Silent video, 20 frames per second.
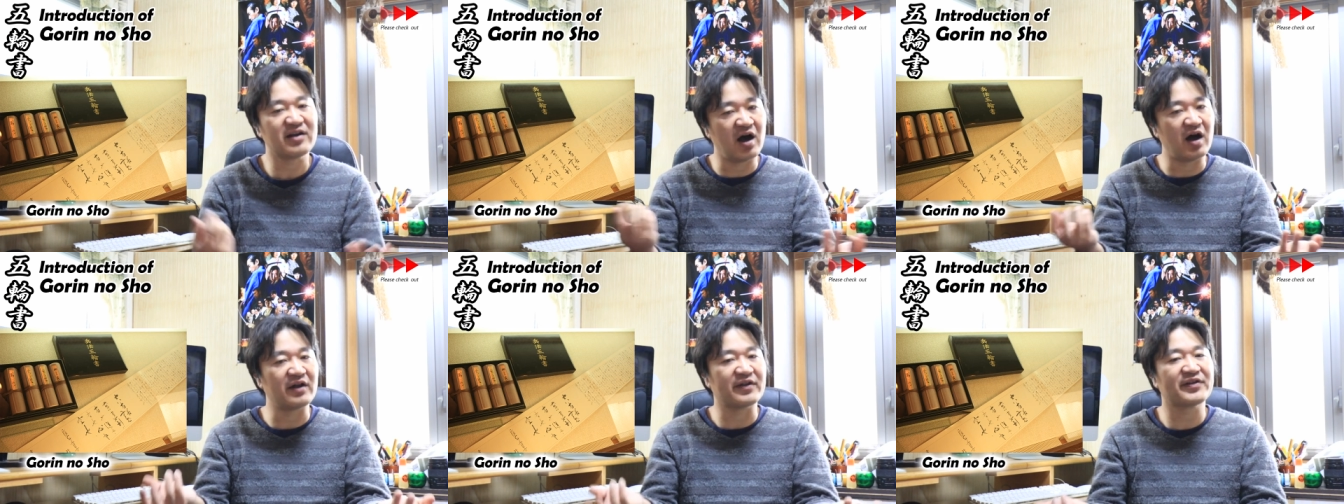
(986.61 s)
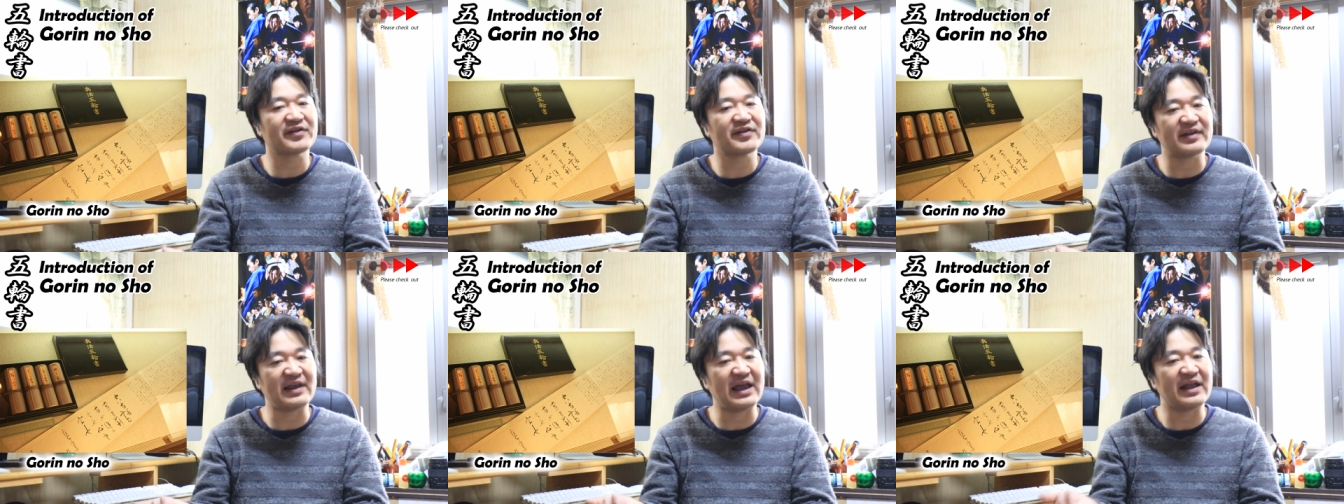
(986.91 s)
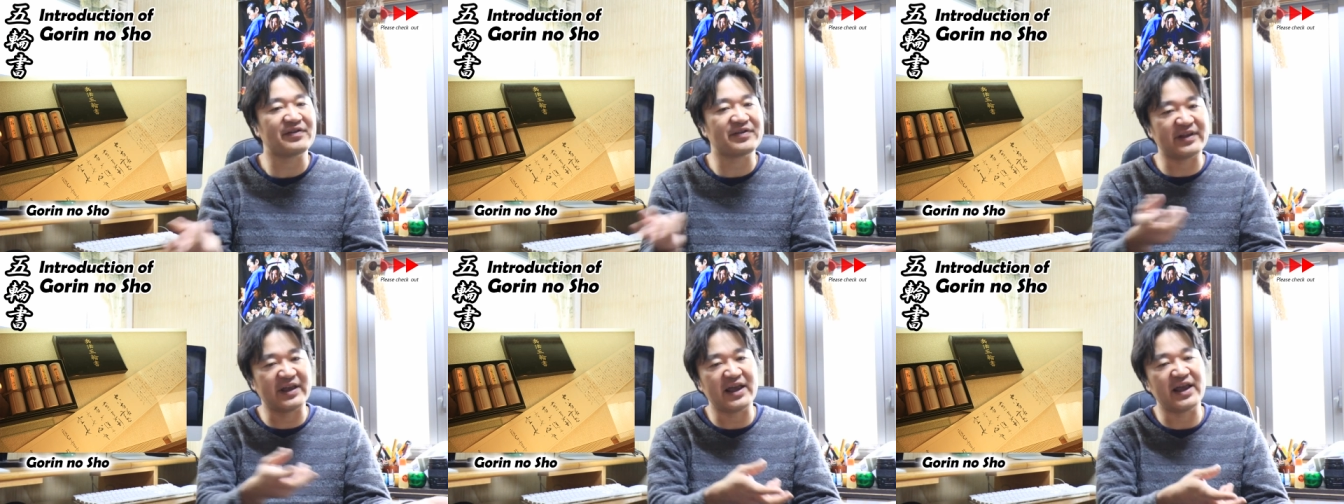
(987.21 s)
God
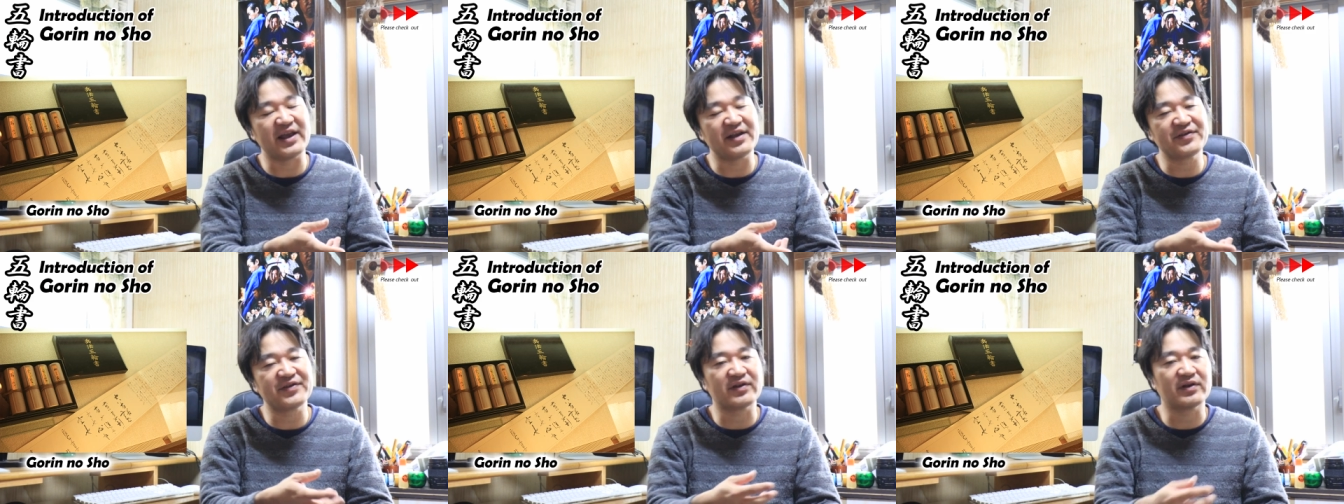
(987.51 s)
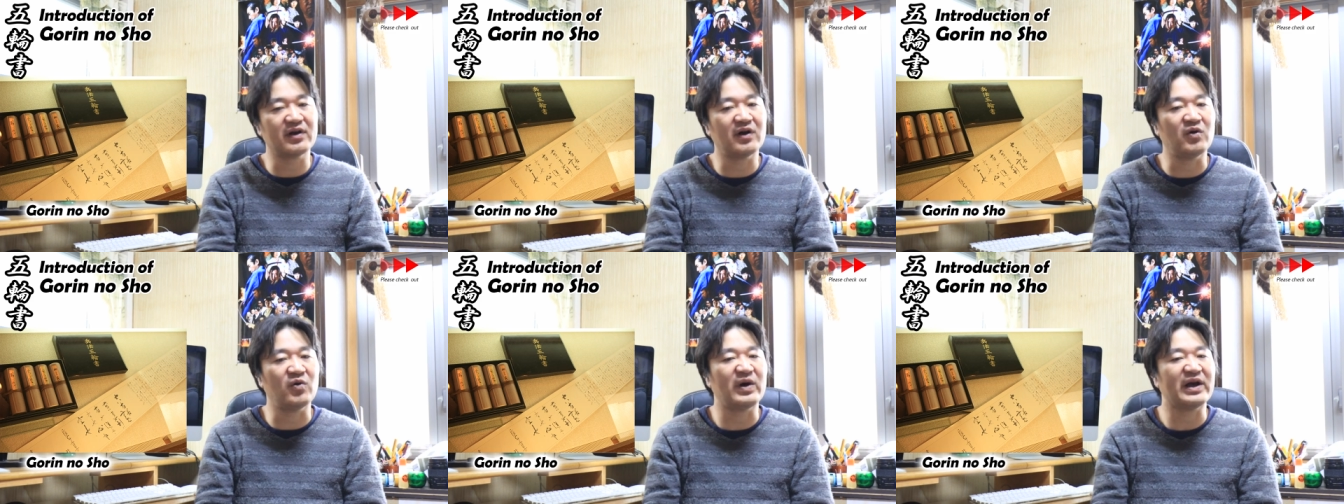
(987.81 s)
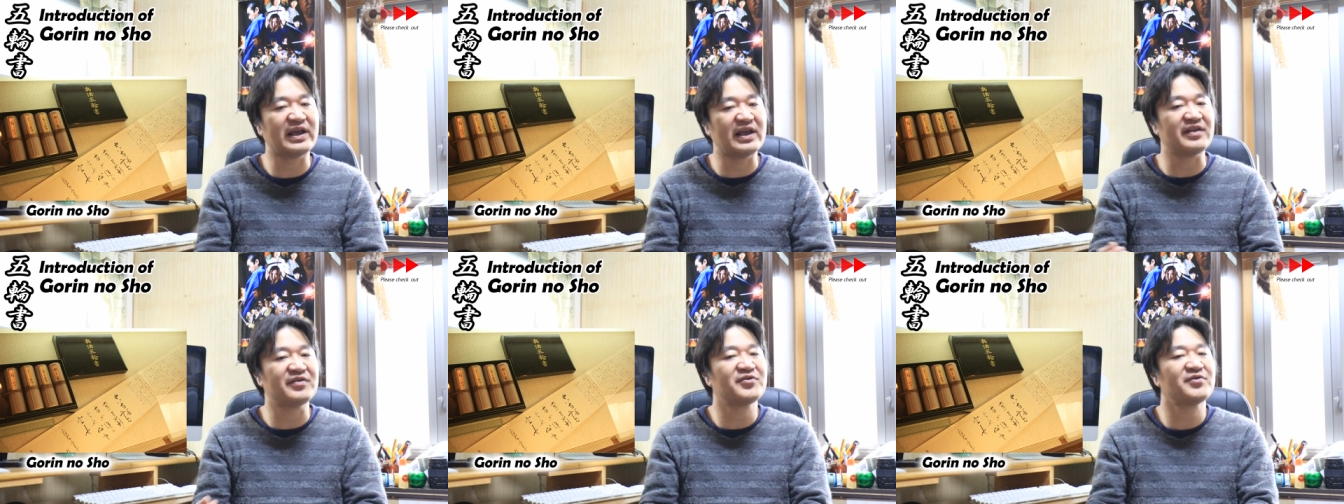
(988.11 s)
said this, or
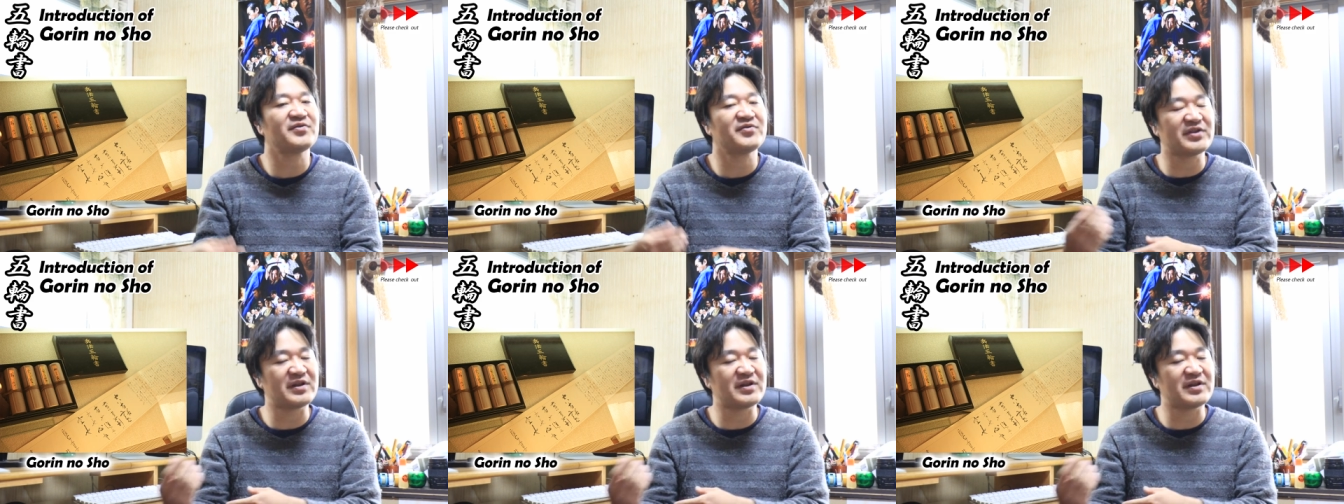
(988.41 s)
his